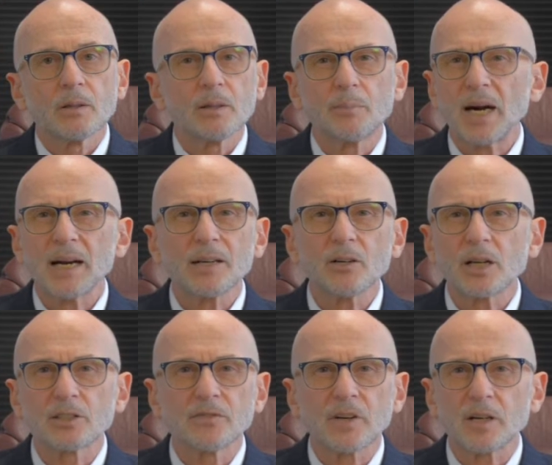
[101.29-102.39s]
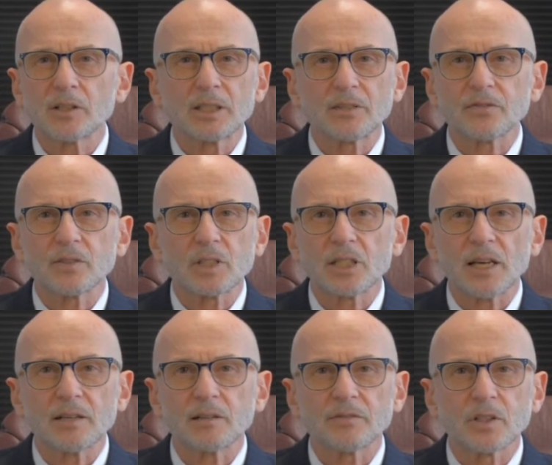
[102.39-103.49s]
The buyer has a very different
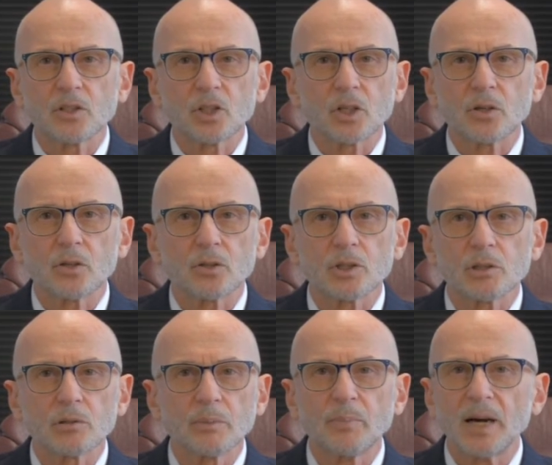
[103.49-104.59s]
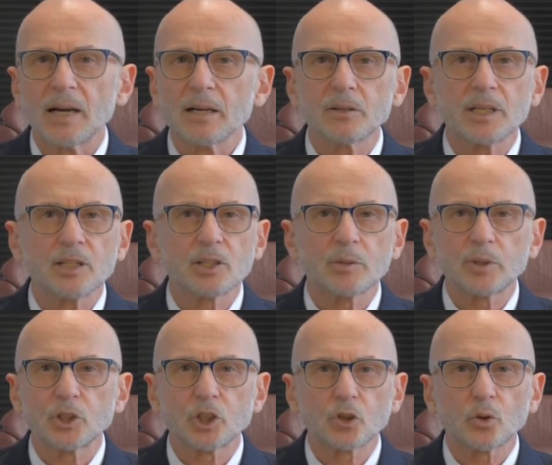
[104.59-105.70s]
set of concerns. The buyer needs to
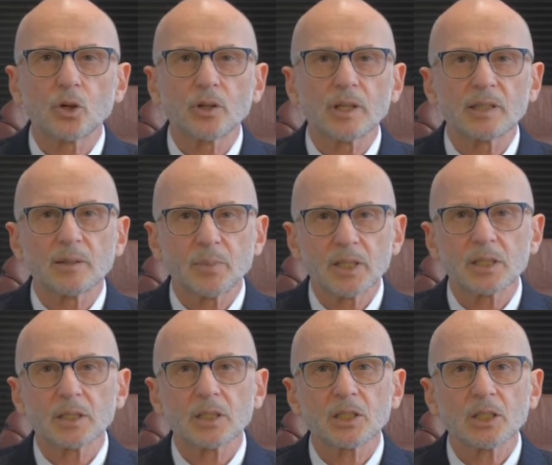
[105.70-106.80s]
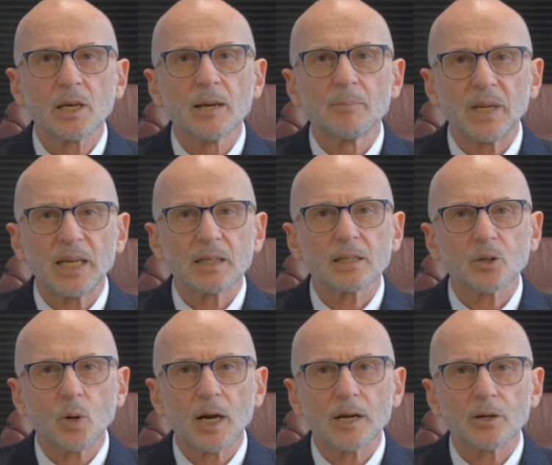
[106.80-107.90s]
be sure that the business being
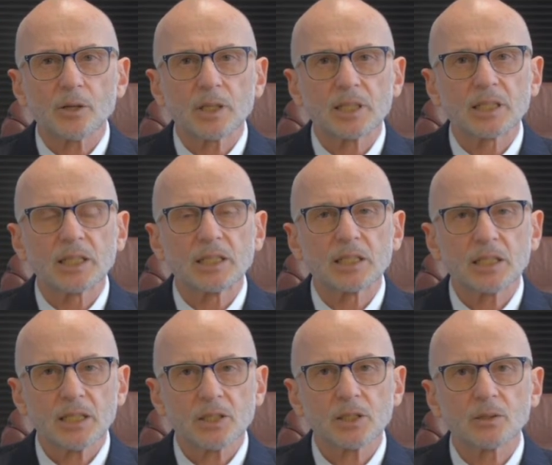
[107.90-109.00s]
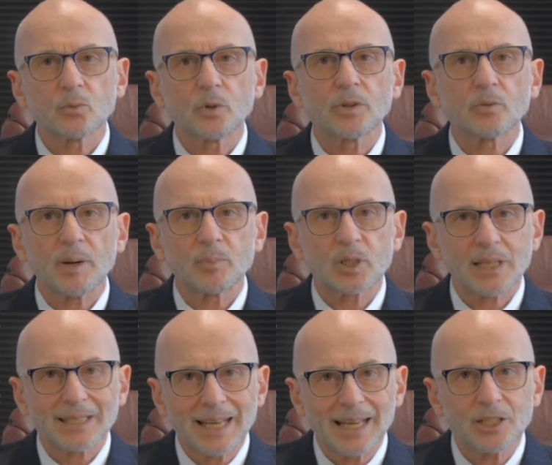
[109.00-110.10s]
acquired is consistent with the
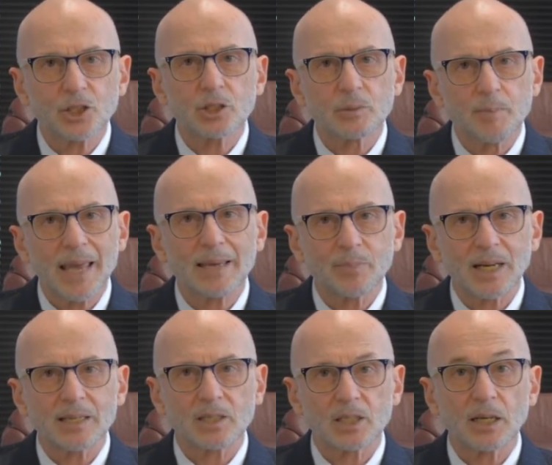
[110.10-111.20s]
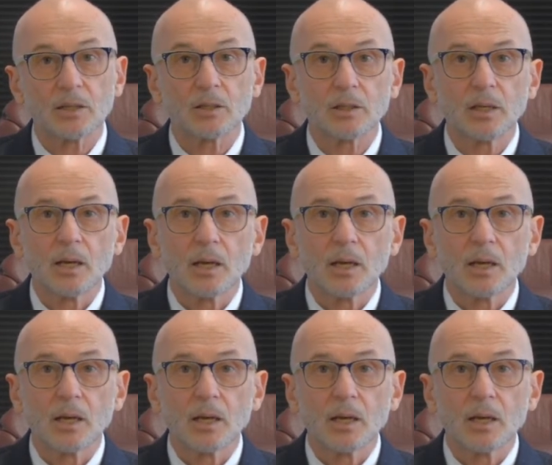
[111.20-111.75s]
representations made by the seller,